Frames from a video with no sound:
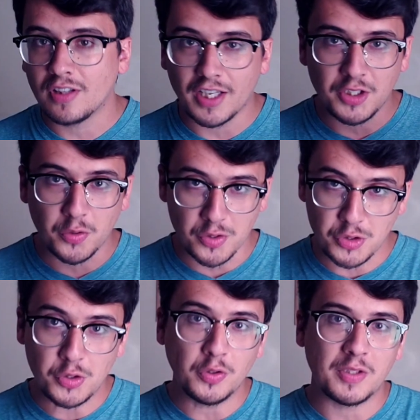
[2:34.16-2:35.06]
like yours
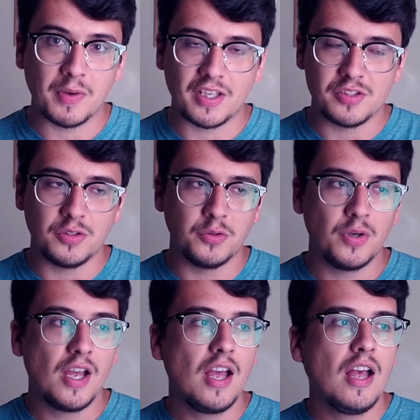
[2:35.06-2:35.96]
truly might do,
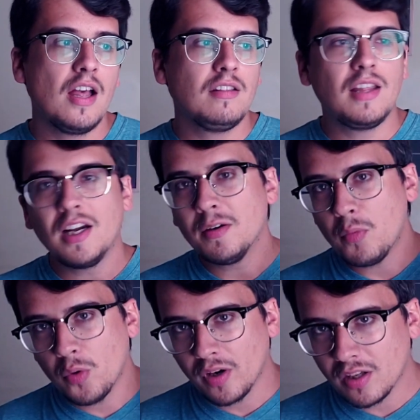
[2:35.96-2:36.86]
they are
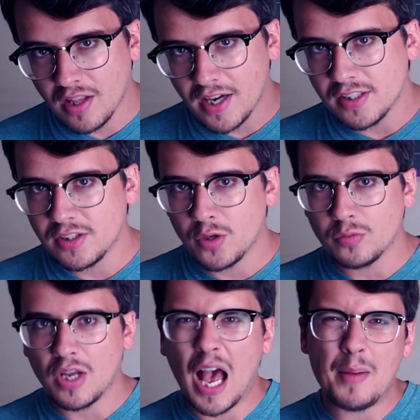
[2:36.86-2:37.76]
more inclined to go
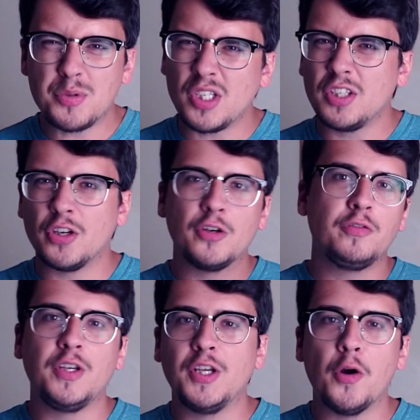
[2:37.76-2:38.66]

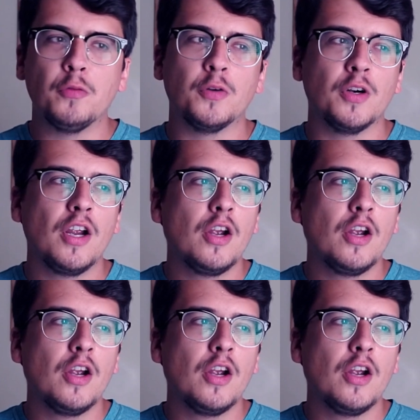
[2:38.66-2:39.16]
topsy-turvy over